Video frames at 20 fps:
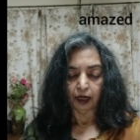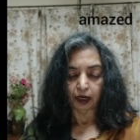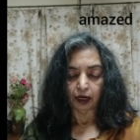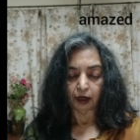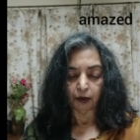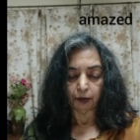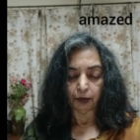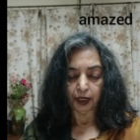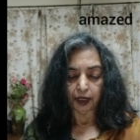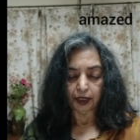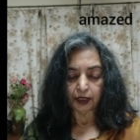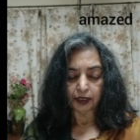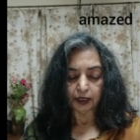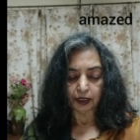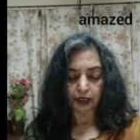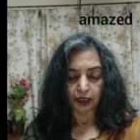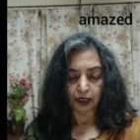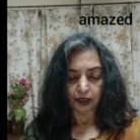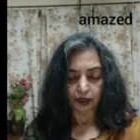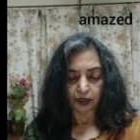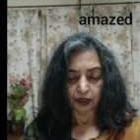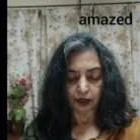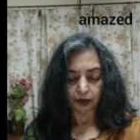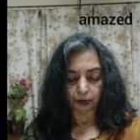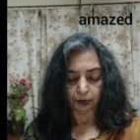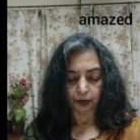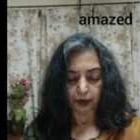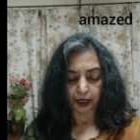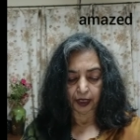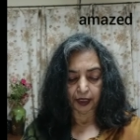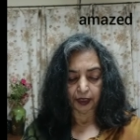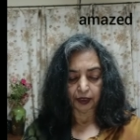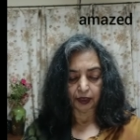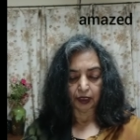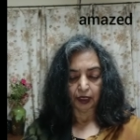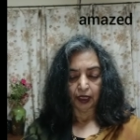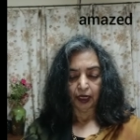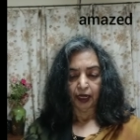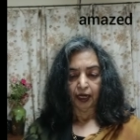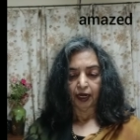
Amazed, surprised.